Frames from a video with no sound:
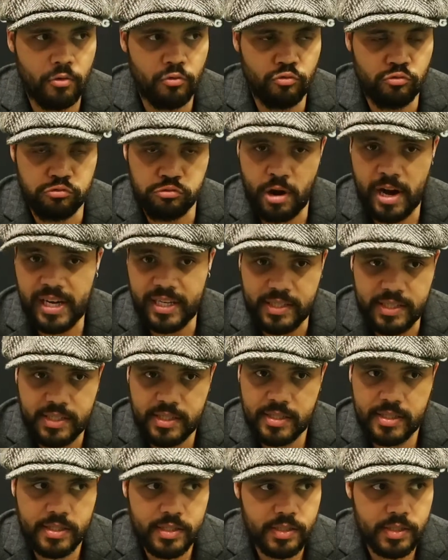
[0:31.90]

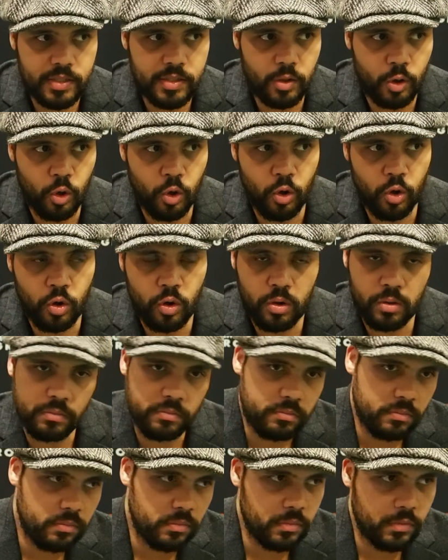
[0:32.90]
race or,
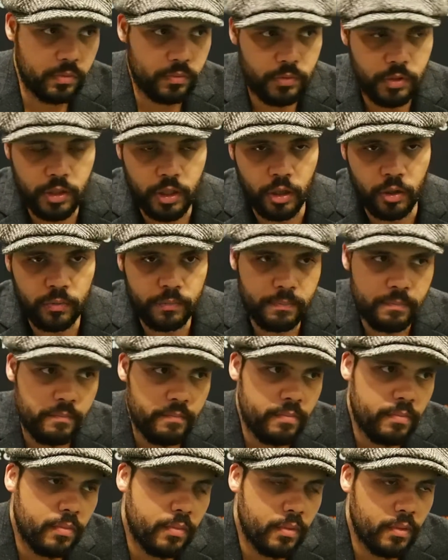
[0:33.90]
you know,
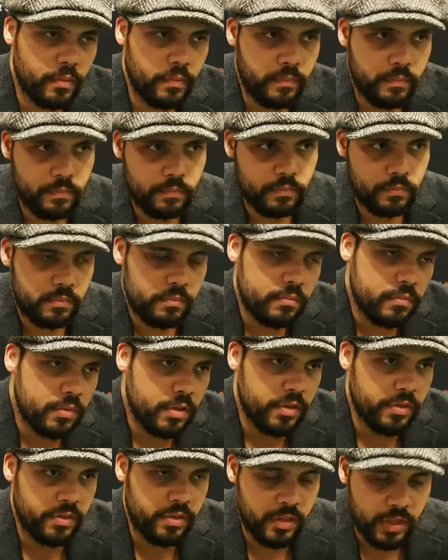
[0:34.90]

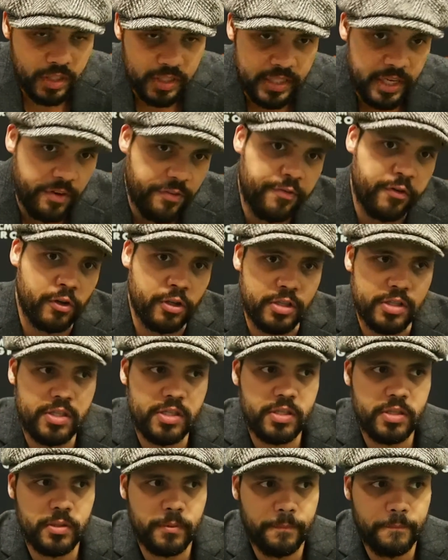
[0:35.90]
the
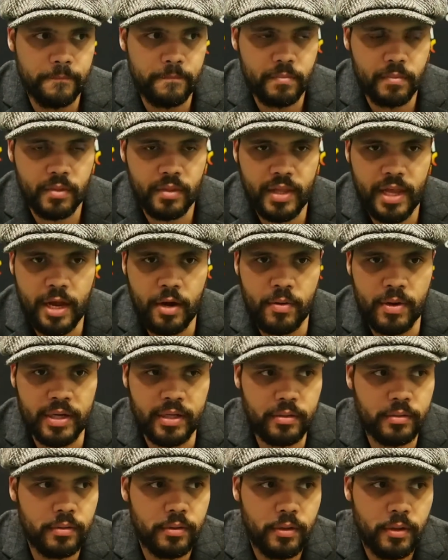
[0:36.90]
difference
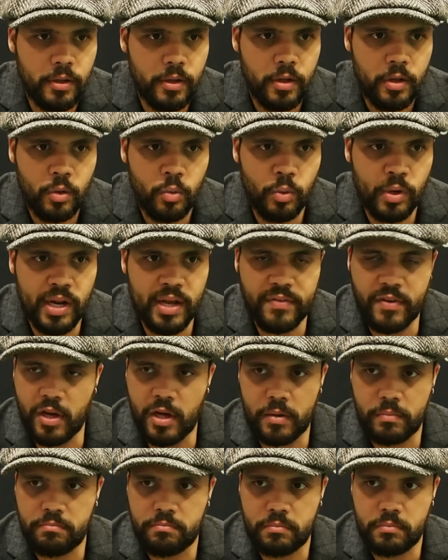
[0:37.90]
therein would
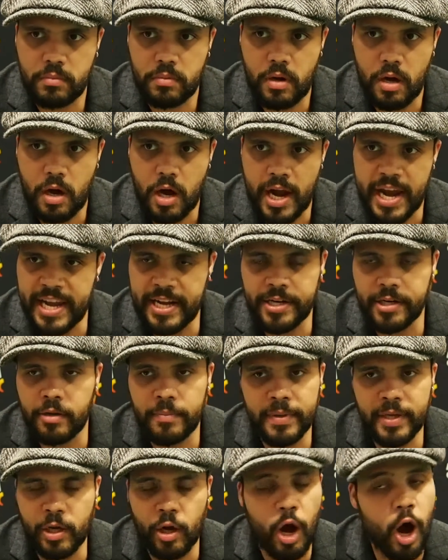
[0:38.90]
ever hinder
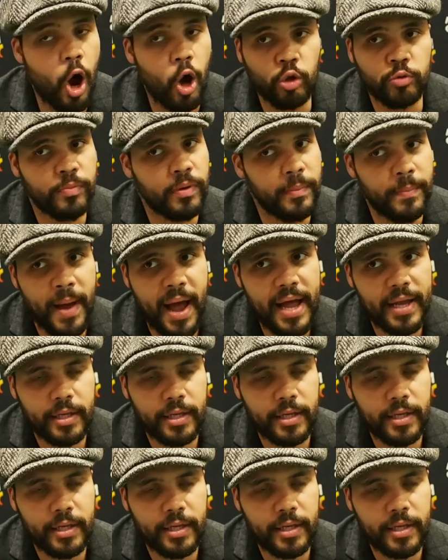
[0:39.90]
me or hold me back.